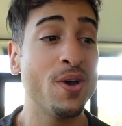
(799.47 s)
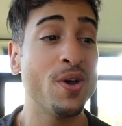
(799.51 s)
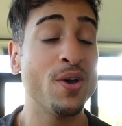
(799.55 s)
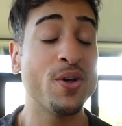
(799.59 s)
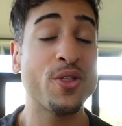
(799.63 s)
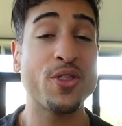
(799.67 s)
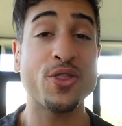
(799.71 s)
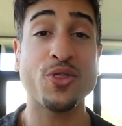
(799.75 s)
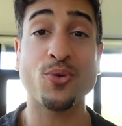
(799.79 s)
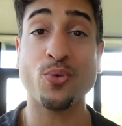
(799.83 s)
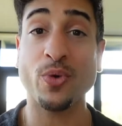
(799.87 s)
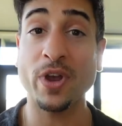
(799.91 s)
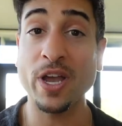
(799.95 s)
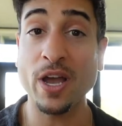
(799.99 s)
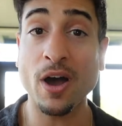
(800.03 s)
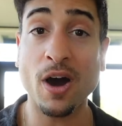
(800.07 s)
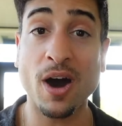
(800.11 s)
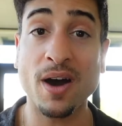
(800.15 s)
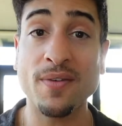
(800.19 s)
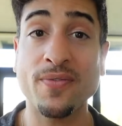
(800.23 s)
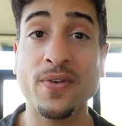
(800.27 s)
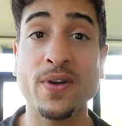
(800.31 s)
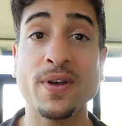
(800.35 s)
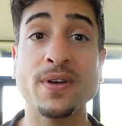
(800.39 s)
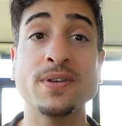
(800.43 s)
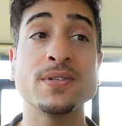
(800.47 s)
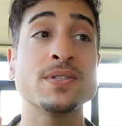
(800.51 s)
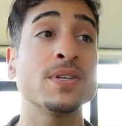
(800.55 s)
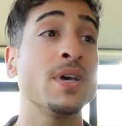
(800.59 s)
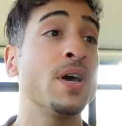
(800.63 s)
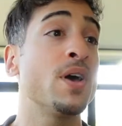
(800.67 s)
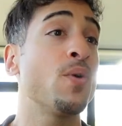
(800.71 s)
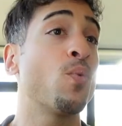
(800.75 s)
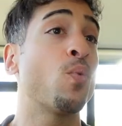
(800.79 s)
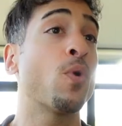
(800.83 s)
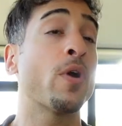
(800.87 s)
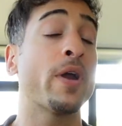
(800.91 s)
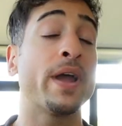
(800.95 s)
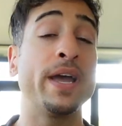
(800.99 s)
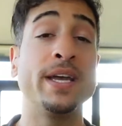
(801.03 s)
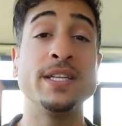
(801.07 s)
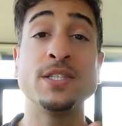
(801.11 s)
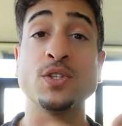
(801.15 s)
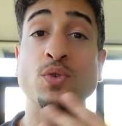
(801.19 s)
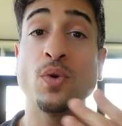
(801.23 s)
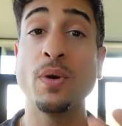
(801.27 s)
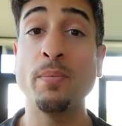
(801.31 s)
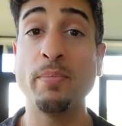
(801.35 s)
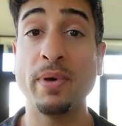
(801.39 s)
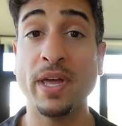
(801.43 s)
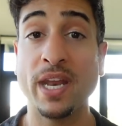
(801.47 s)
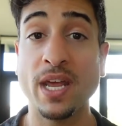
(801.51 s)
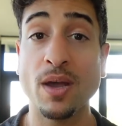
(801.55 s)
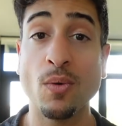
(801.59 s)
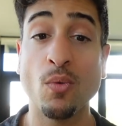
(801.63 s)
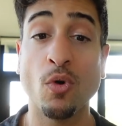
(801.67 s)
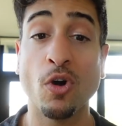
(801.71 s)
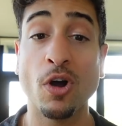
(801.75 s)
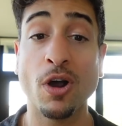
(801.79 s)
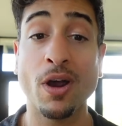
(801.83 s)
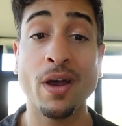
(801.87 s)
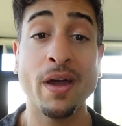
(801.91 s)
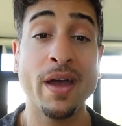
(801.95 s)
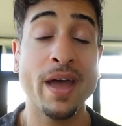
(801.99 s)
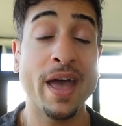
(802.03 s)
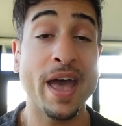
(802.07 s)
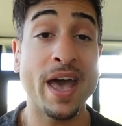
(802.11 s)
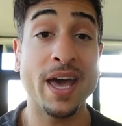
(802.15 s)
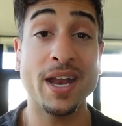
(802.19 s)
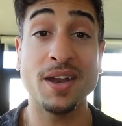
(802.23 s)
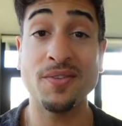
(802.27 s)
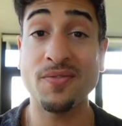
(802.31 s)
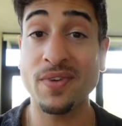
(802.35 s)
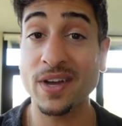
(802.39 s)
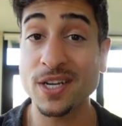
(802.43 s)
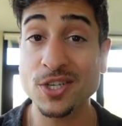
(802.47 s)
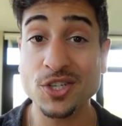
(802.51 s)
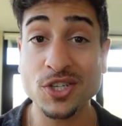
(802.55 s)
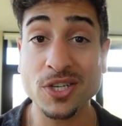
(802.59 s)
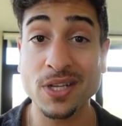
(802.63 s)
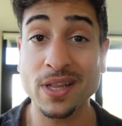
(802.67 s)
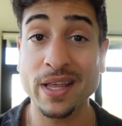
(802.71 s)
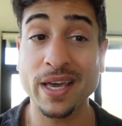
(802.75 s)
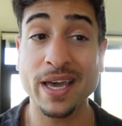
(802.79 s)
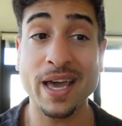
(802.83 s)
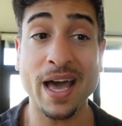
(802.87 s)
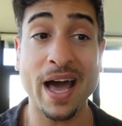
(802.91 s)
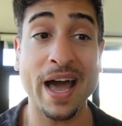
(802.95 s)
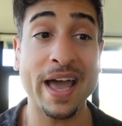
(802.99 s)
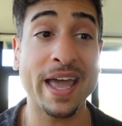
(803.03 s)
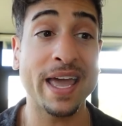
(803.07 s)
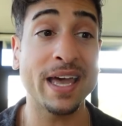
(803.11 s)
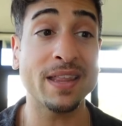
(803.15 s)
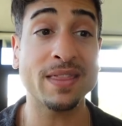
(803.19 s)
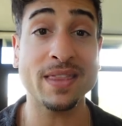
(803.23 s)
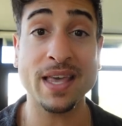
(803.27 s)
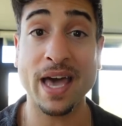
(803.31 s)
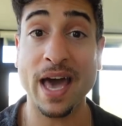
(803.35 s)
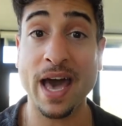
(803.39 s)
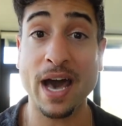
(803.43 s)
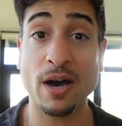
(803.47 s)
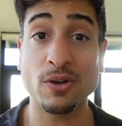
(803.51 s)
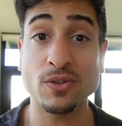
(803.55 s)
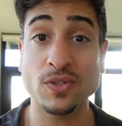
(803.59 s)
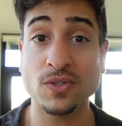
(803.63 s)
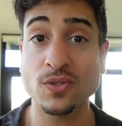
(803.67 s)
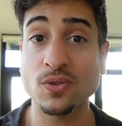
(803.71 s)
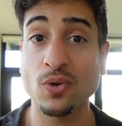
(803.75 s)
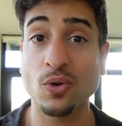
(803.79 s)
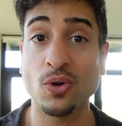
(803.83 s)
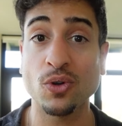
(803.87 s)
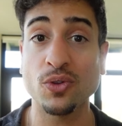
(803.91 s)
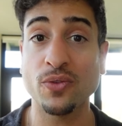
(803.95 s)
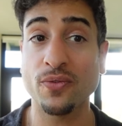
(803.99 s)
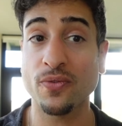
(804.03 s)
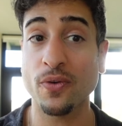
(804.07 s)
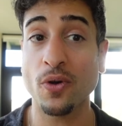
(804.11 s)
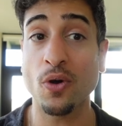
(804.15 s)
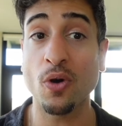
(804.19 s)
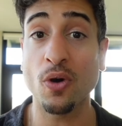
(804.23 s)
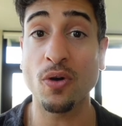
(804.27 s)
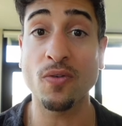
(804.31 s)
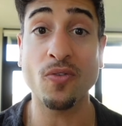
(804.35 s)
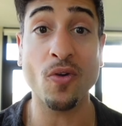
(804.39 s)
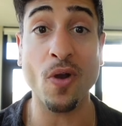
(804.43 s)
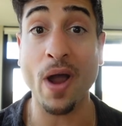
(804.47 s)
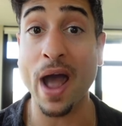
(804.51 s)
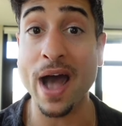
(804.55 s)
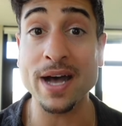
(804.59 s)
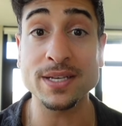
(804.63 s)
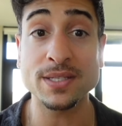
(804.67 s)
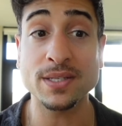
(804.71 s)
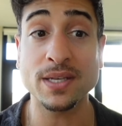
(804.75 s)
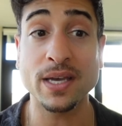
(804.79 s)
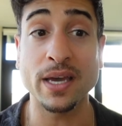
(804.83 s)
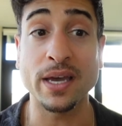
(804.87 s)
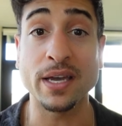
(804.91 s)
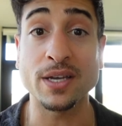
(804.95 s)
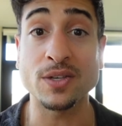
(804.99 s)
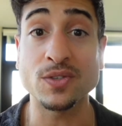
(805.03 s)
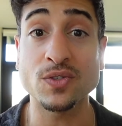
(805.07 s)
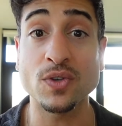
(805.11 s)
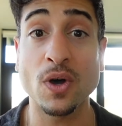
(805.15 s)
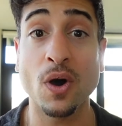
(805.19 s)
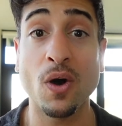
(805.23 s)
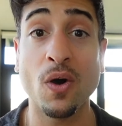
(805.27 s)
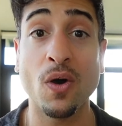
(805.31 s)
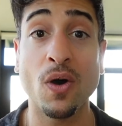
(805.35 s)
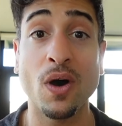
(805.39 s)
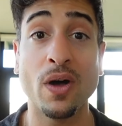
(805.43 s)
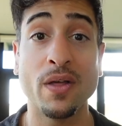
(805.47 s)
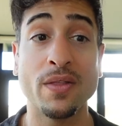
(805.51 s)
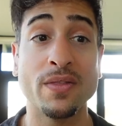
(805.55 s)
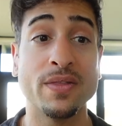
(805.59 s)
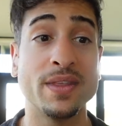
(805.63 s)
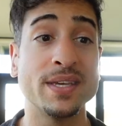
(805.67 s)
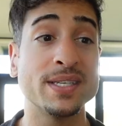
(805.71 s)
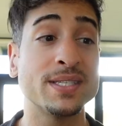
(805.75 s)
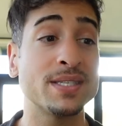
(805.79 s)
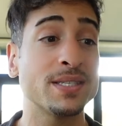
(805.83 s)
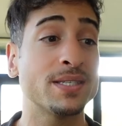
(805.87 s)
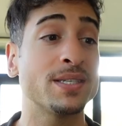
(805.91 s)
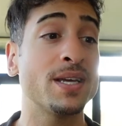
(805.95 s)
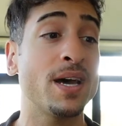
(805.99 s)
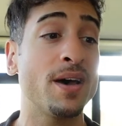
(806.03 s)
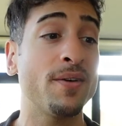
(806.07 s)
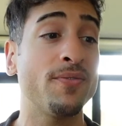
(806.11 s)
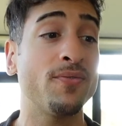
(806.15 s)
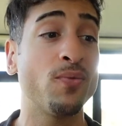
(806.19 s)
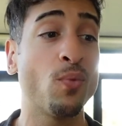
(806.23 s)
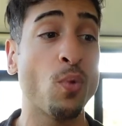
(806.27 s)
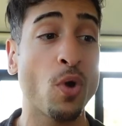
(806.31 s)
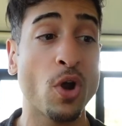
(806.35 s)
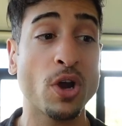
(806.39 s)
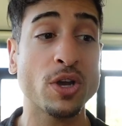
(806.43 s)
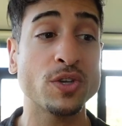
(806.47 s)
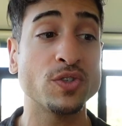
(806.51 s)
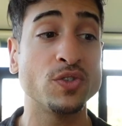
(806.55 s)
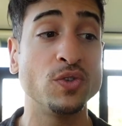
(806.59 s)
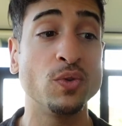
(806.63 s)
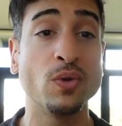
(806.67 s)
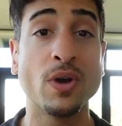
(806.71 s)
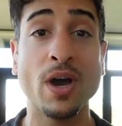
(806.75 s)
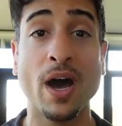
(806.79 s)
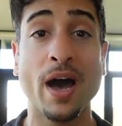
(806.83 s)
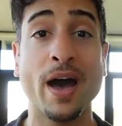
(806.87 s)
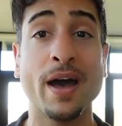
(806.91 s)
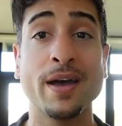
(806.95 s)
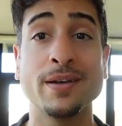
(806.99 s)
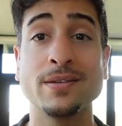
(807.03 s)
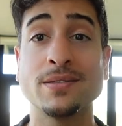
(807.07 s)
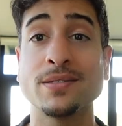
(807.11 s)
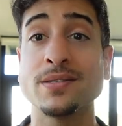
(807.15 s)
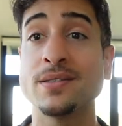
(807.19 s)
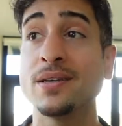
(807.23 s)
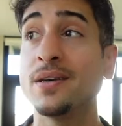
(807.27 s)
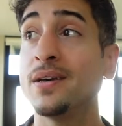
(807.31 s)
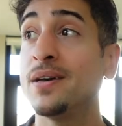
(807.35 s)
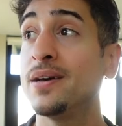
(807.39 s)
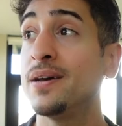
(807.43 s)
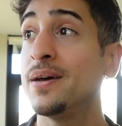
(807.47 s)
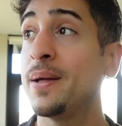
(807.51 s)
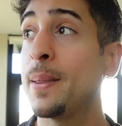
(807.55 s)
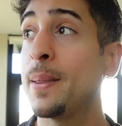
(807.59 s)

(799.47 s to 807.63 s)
Three offers, we're into a bidding war, and eventually I get the house sold for over asking. So this stuff works, you guys